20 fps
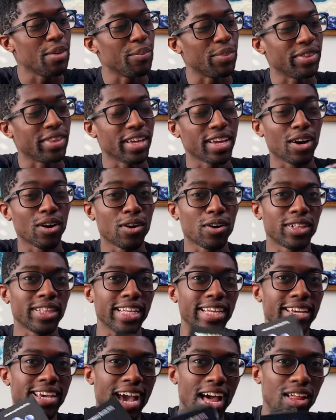but they are the
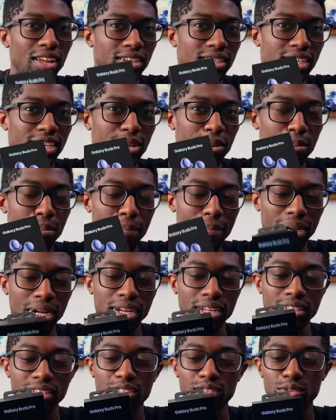Galaxy Buds